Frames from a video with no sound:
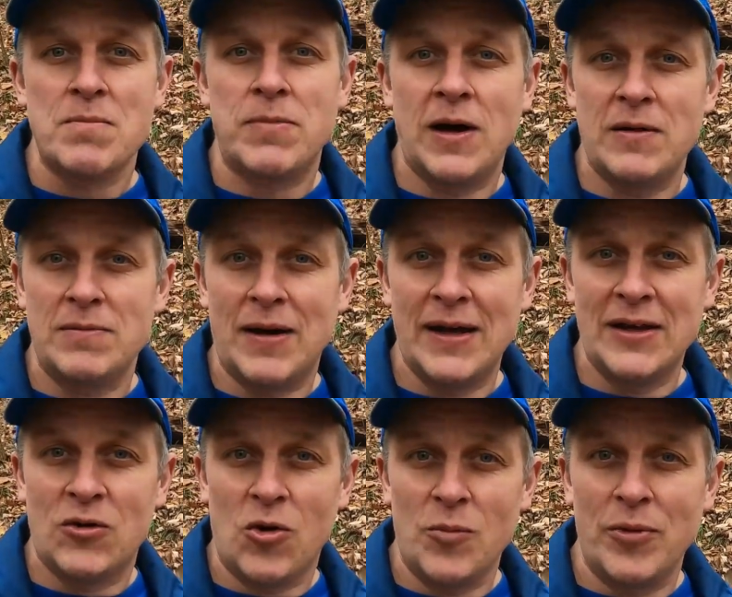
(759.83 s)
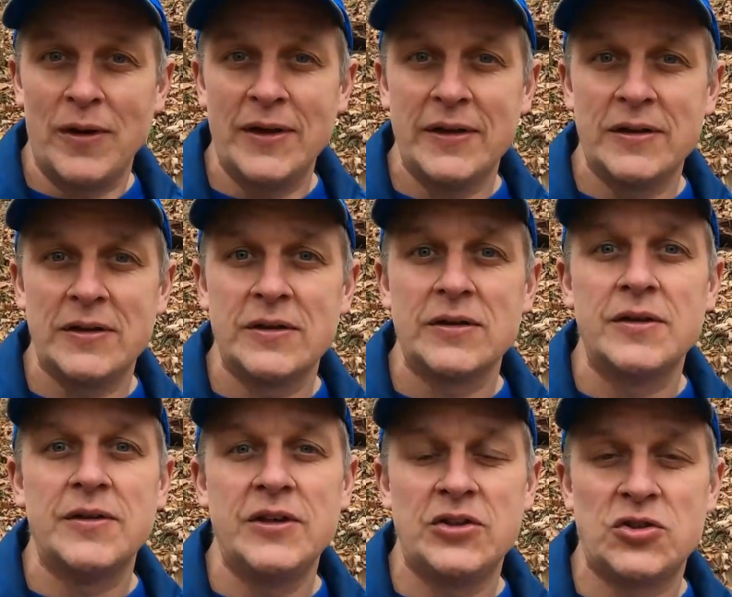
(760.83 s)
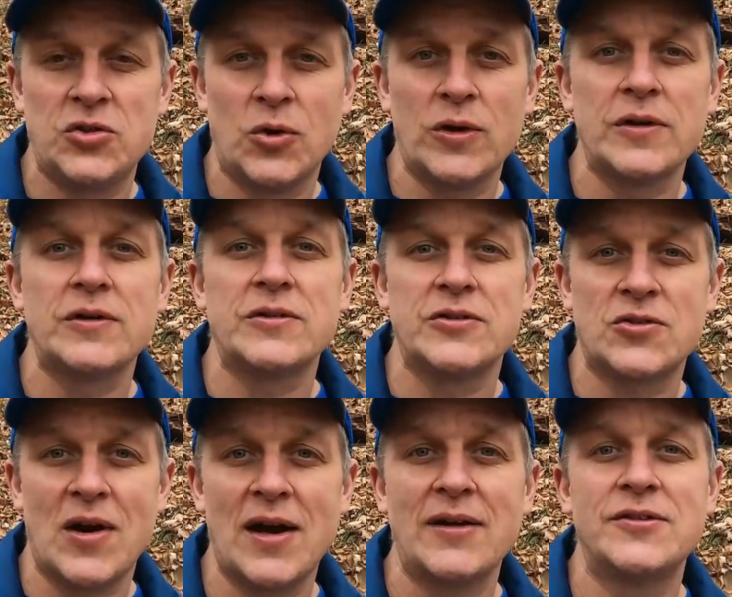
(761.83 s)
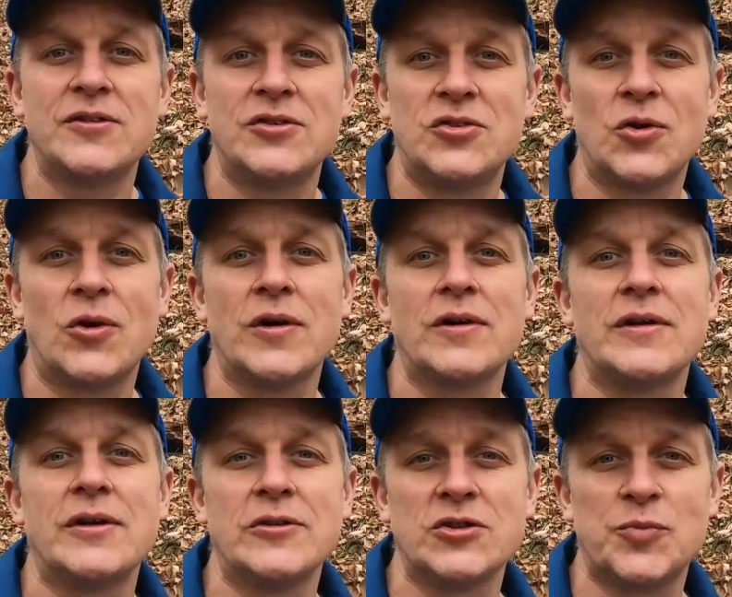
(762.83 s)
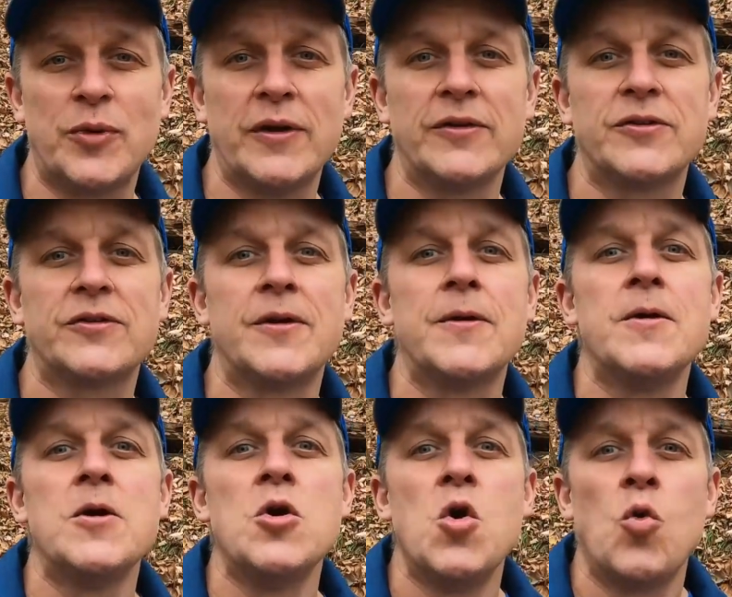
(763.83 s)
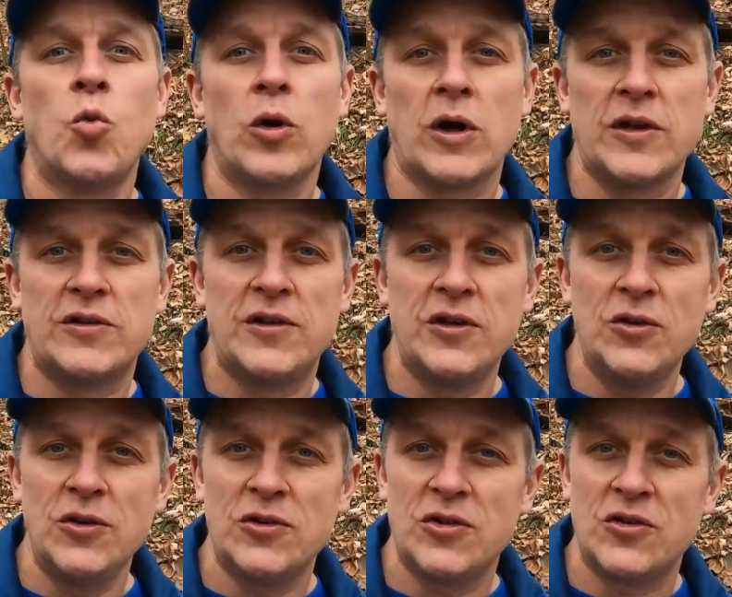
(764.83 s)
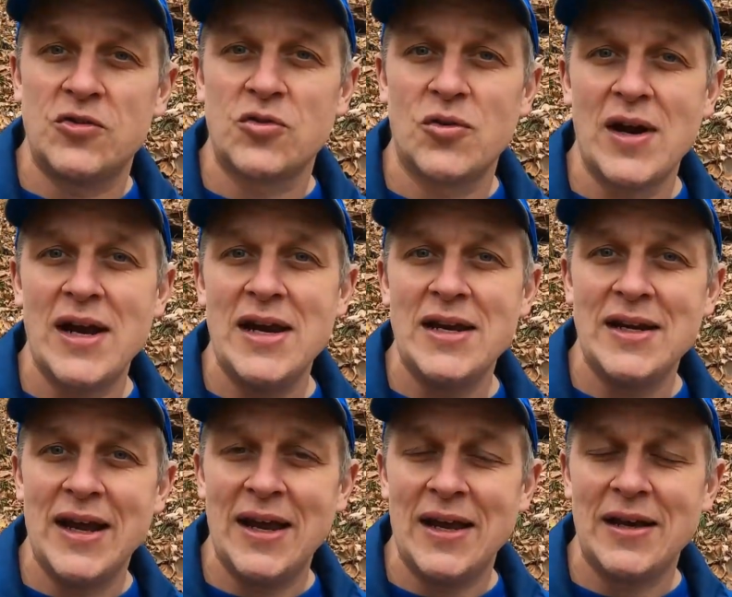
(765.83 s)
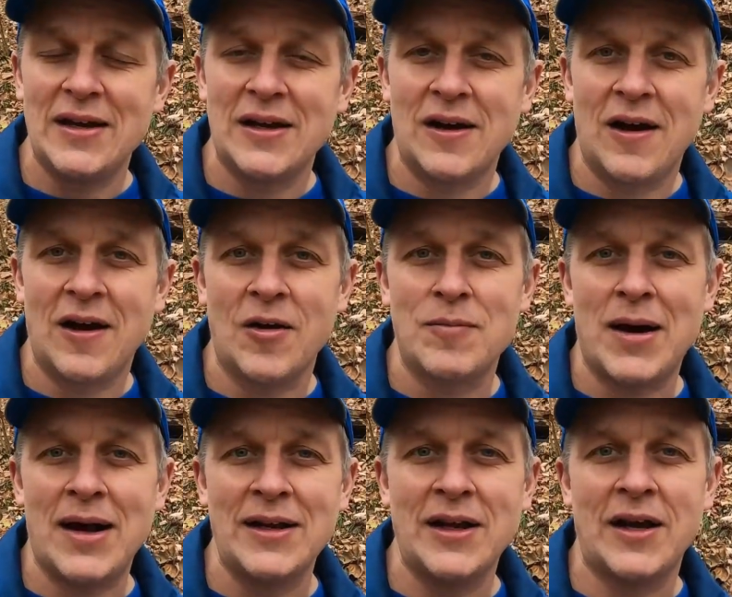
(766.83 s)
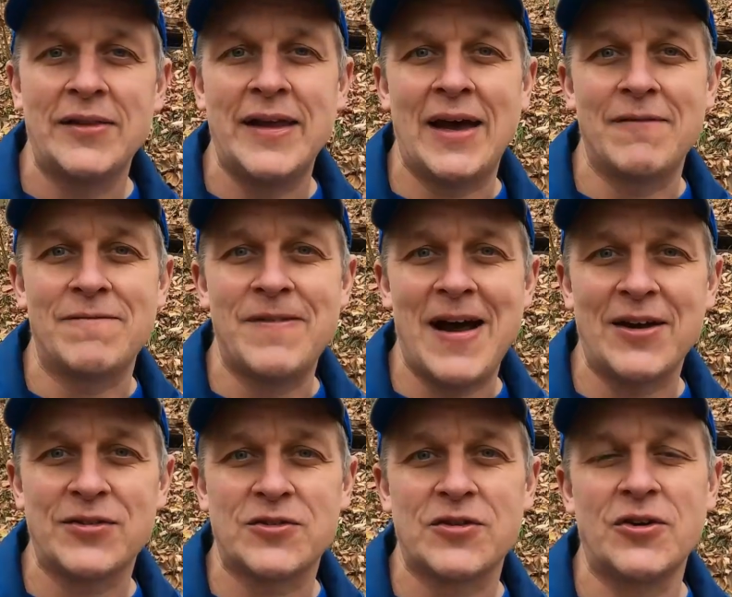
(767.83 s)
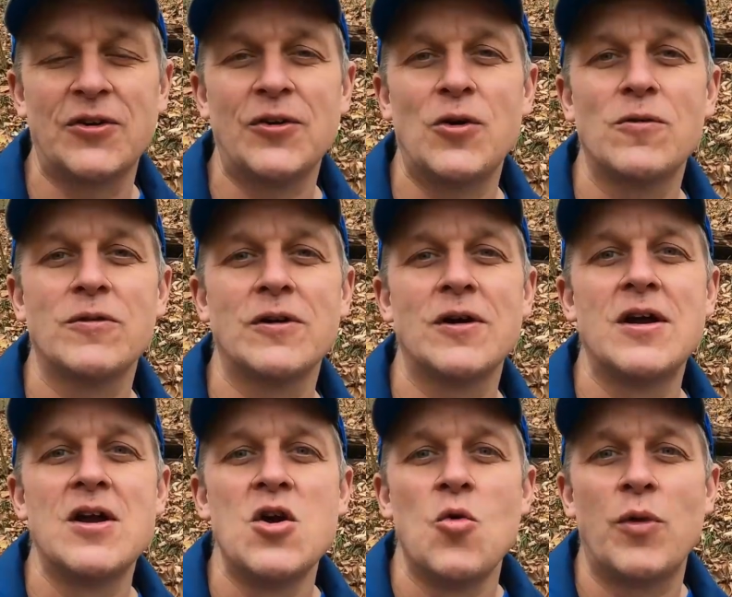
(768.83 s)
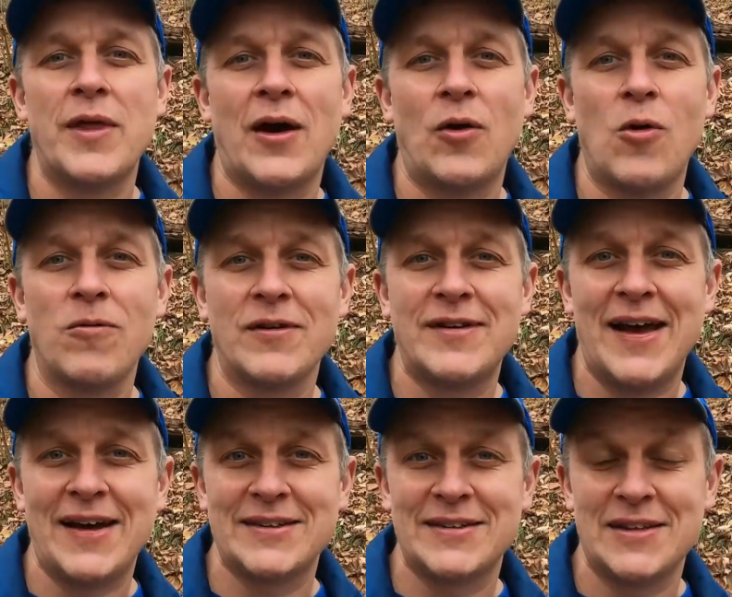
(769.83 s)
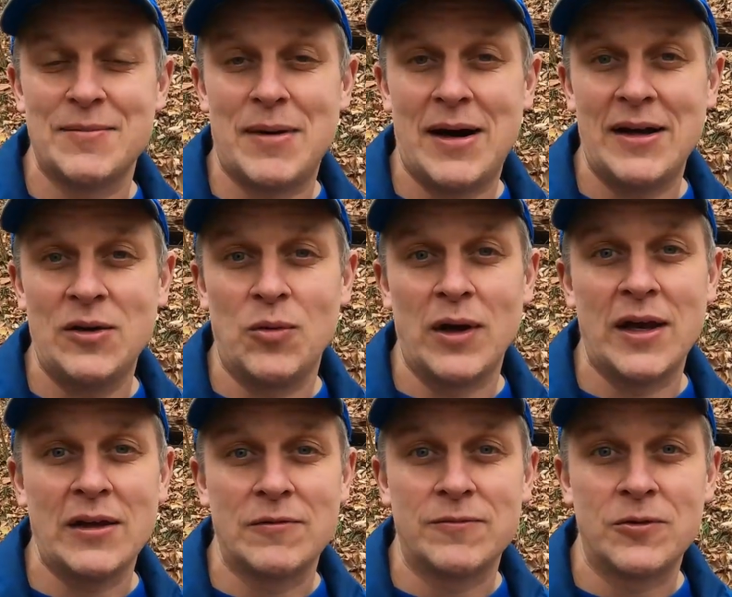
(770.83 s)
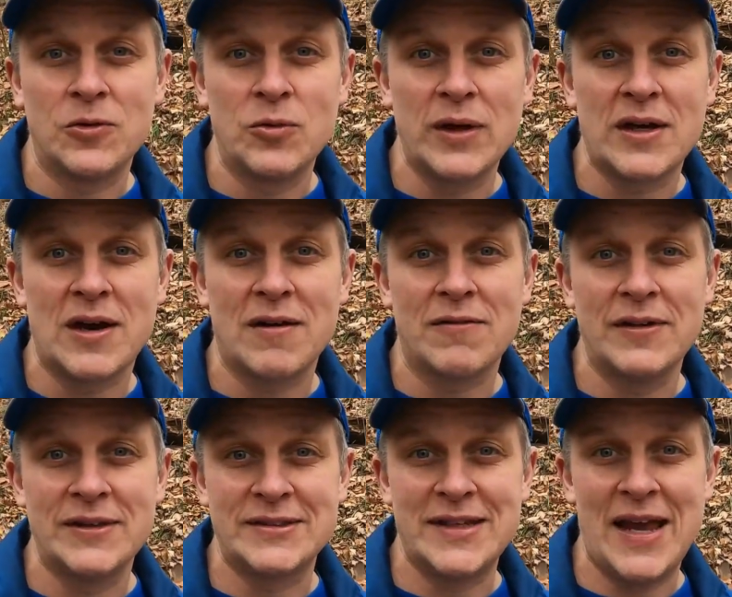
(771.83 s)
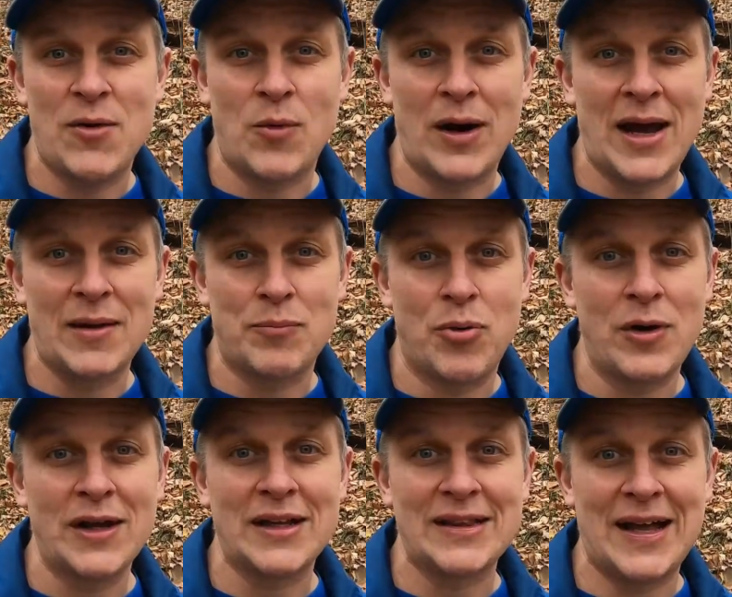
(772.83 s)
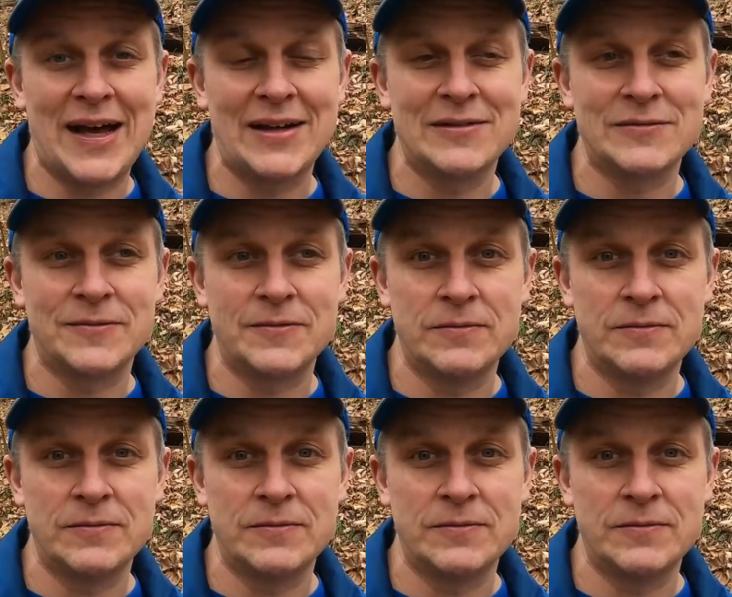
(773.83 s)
But by incorporating these short strides and short hill sprints, we're continuing to train our body on that fast turnover without overtaxing the body. We're getting full recoveries, and we're not putting a lot of